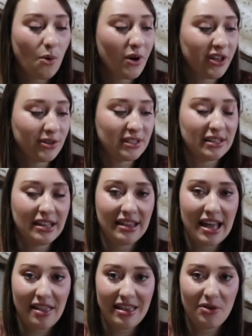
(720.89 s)
oils
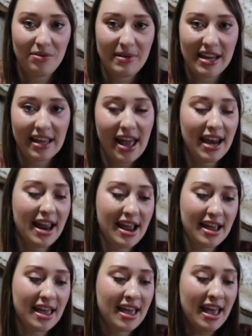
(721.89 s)
that they would be
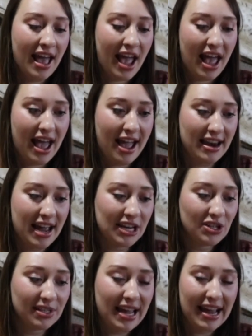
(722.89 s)
getting. And I
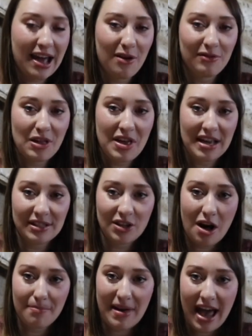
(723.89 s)
just like how everything is
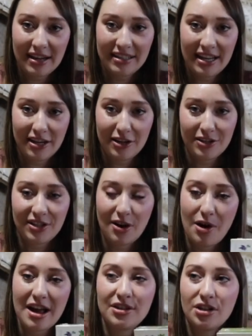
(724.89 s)
compact here.
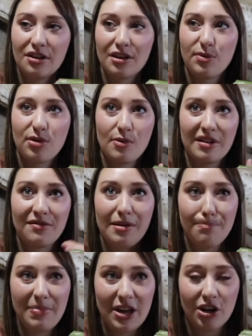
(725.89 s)
So I started with one of the
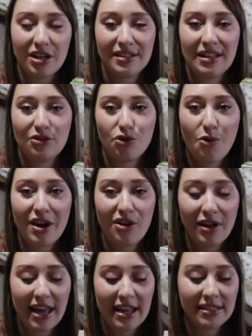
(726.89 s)
bigger essential oil
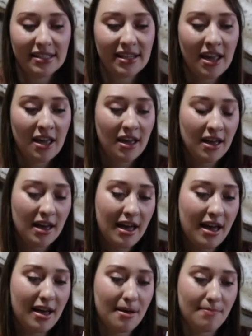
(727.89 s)
kits,
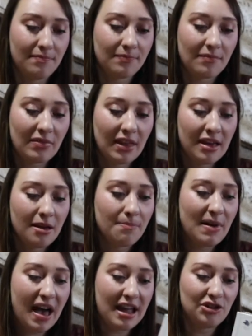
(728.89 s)
um,
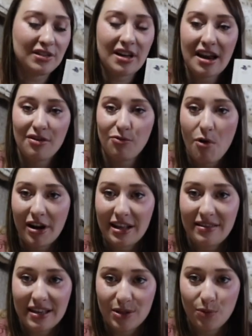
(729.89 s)
but I just kind of
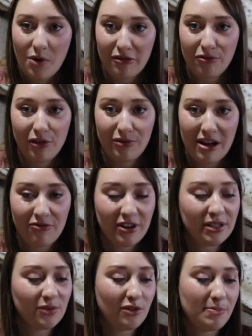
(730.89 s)
wanted this one for
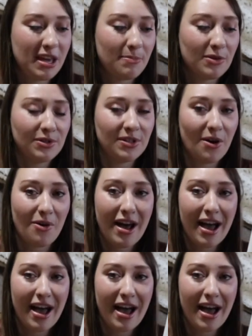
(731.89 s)
reference for people. So